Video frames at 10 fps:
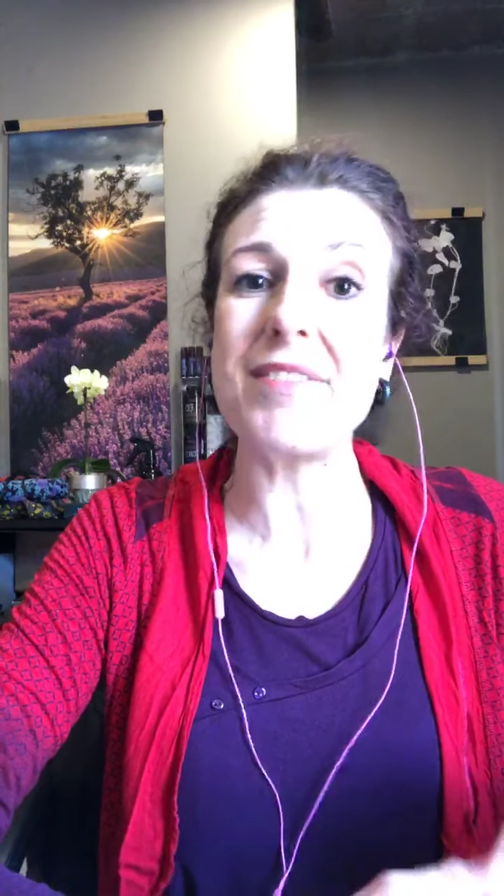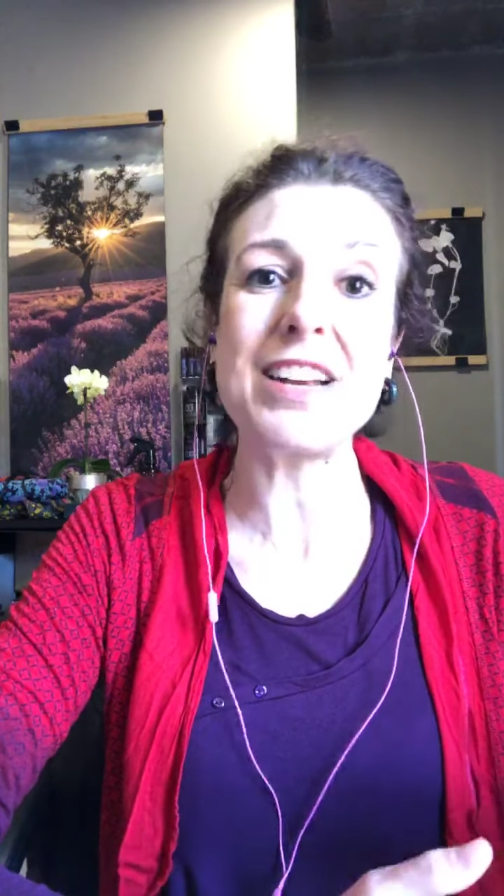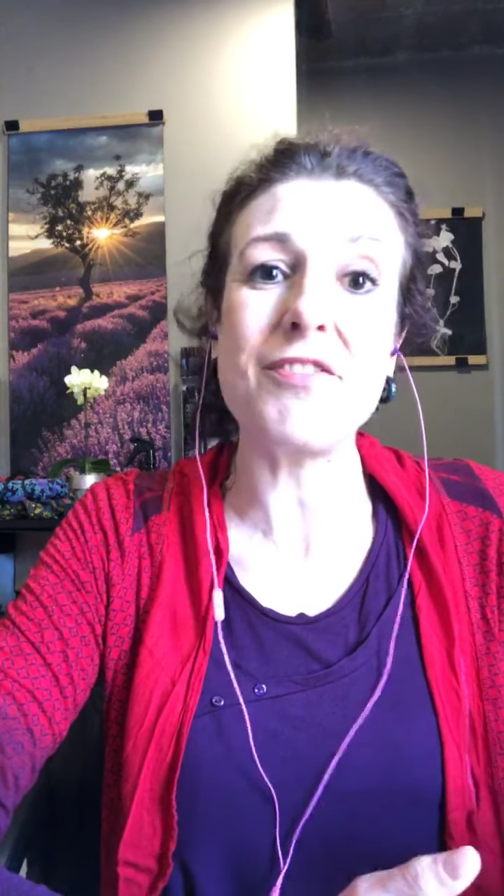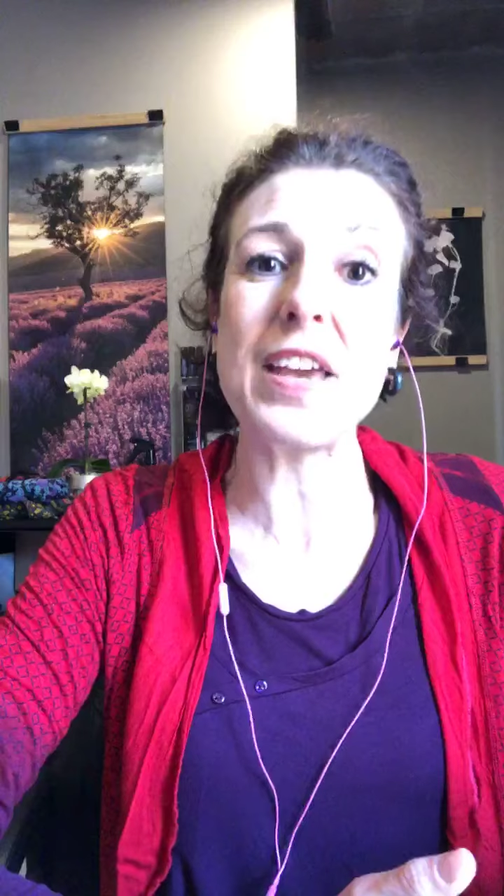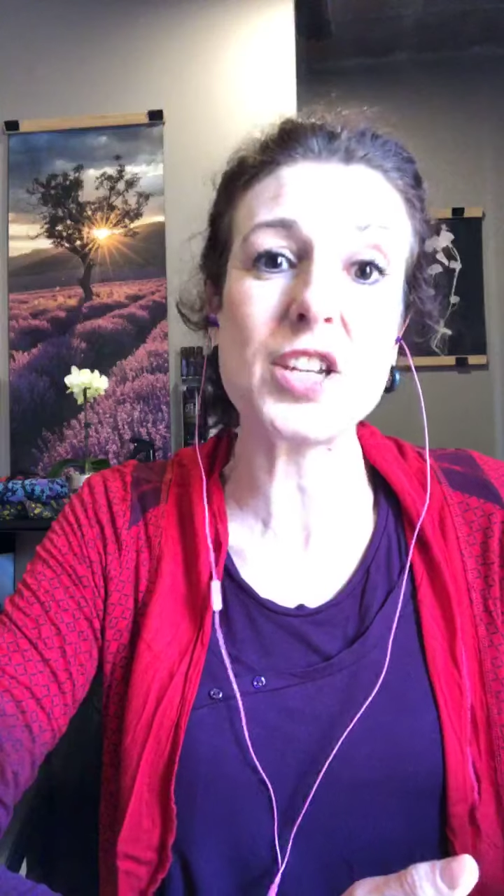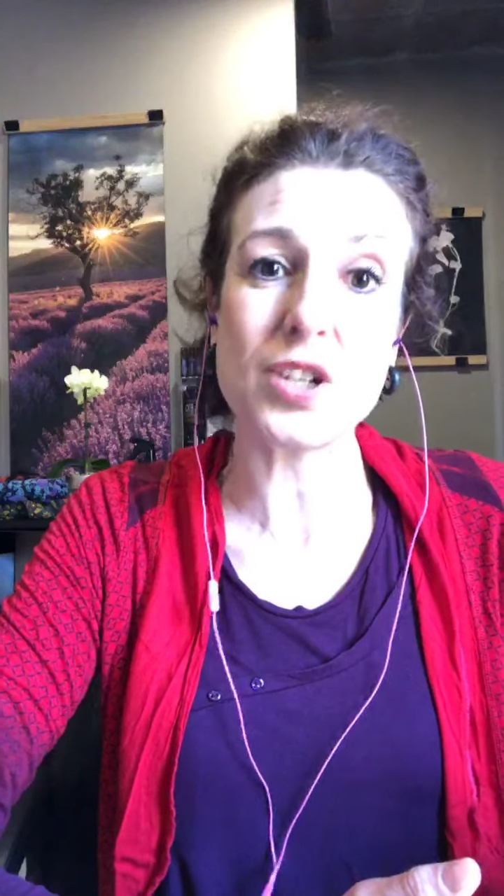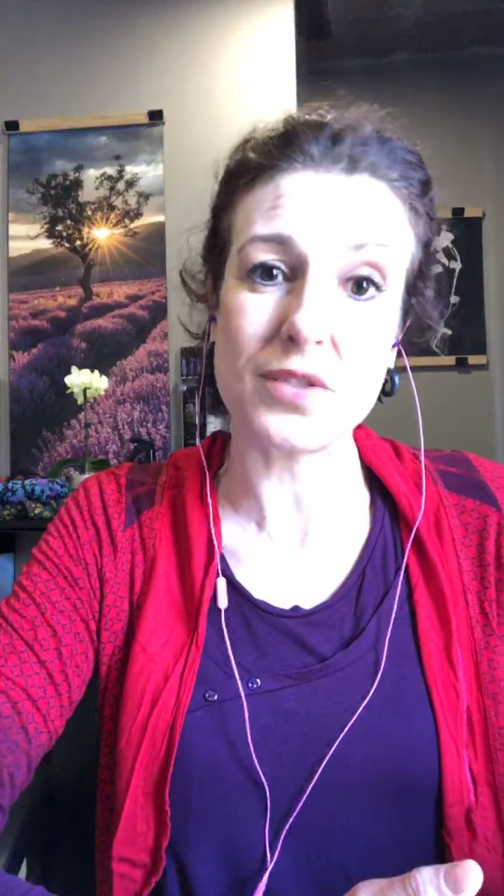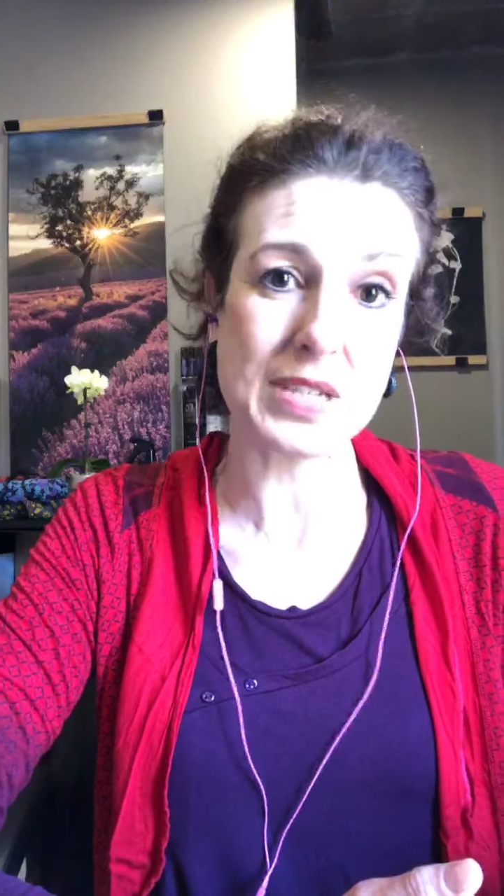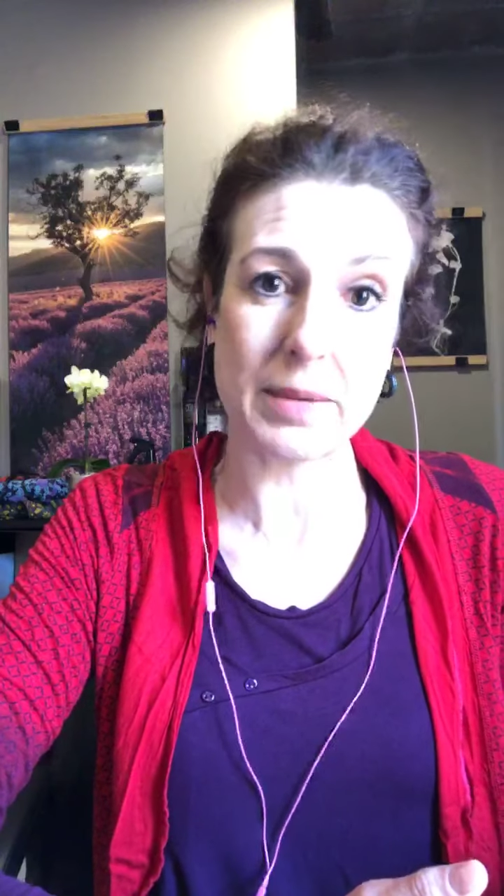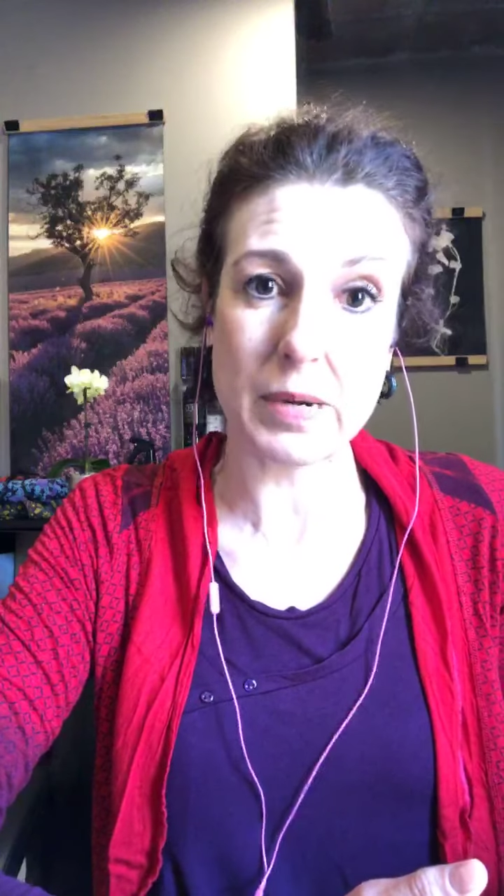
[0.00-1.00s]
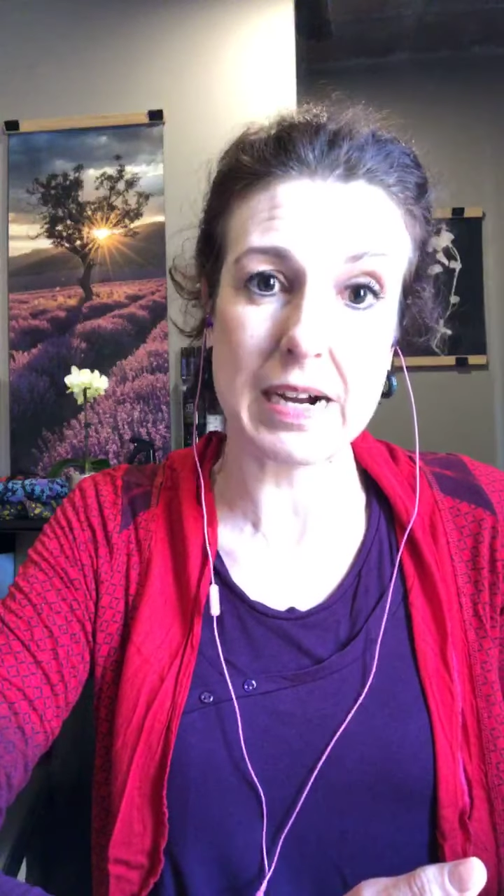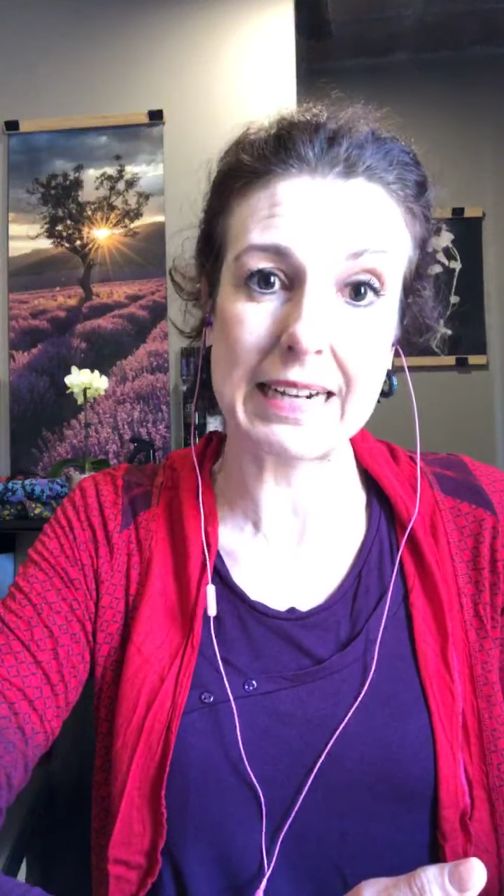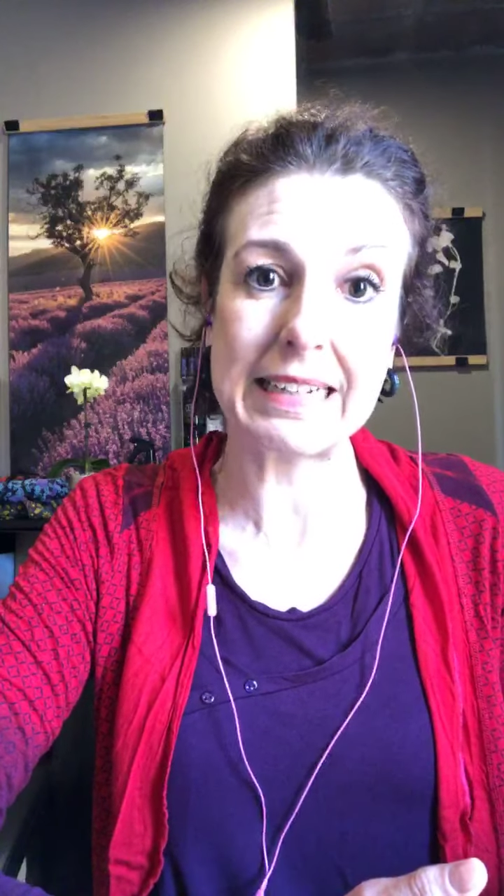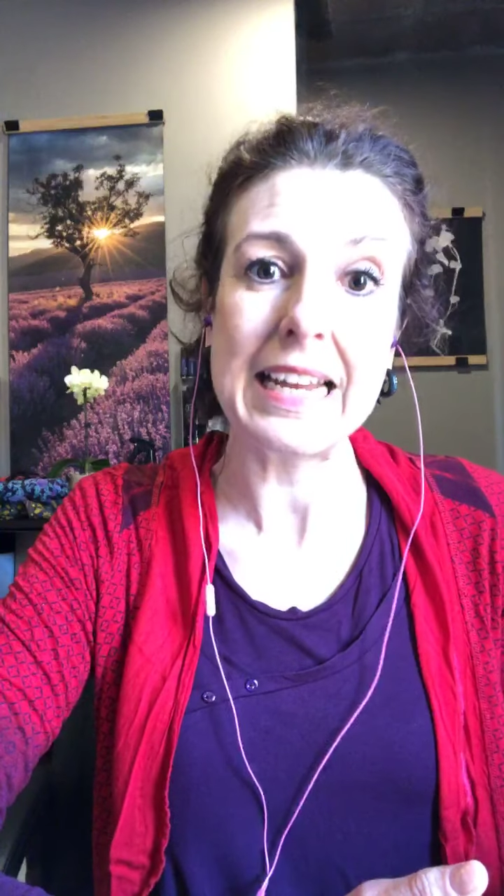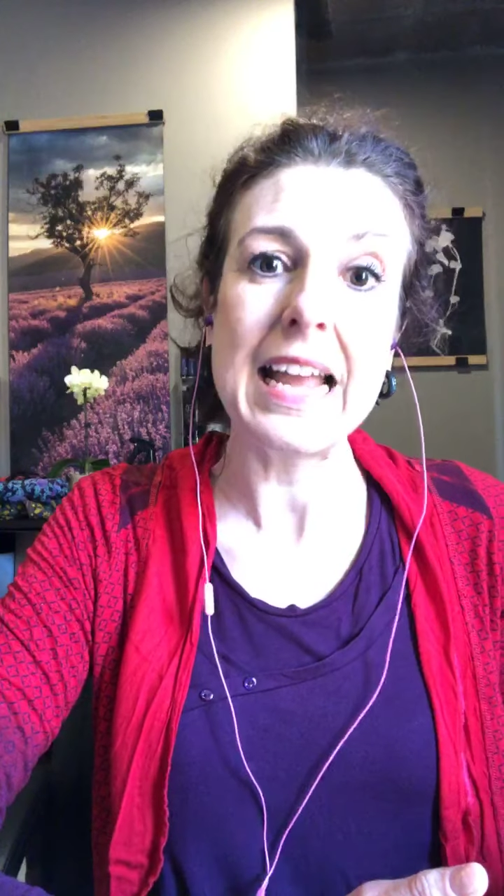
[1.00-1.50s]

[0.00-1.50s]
an infection of some kind